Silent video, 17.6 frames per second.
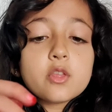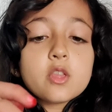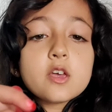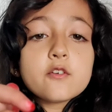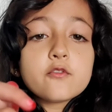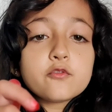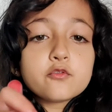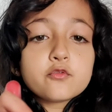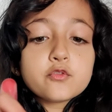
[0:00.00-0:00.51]

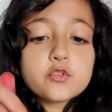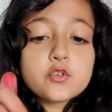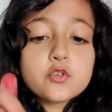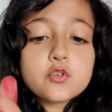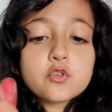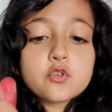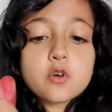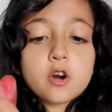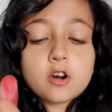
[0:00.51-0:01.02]
if
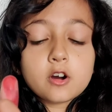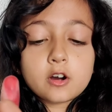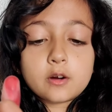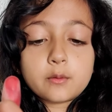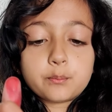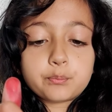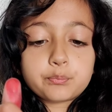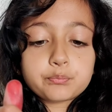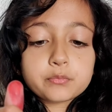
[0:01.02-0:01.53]
you
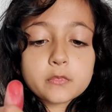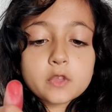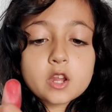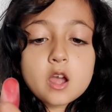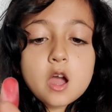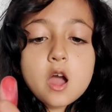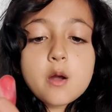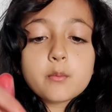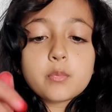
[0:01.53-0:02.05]
um
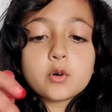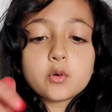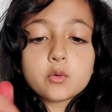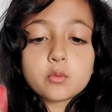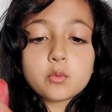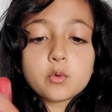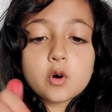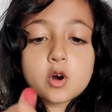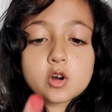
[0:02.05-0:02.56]
put
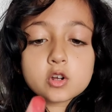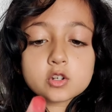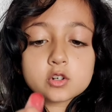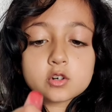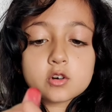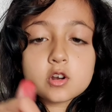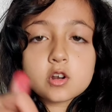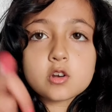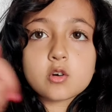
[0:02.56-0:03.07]
water
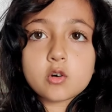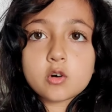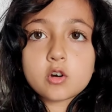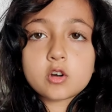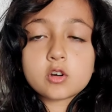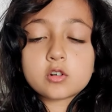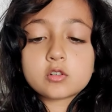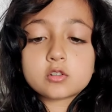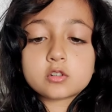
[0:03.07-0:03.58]
and
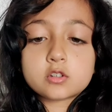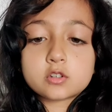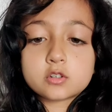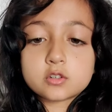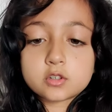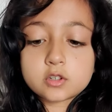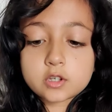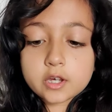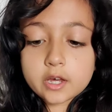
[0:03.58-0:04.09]
oil
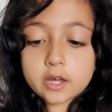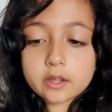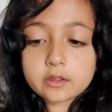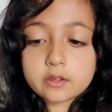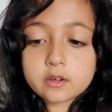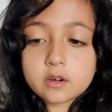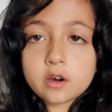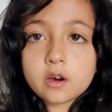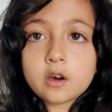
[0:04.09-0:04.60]

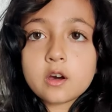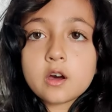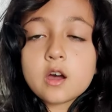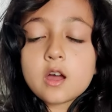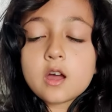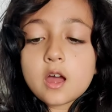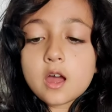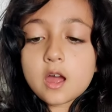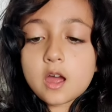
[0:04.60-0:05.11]
together
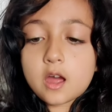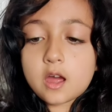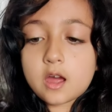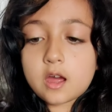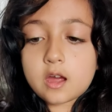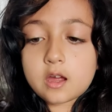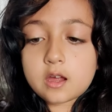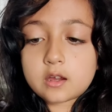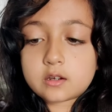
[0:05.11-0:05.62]

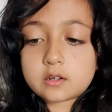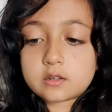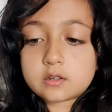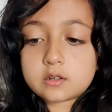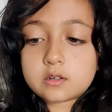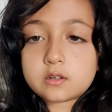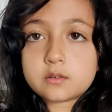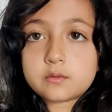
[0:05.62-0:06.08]
and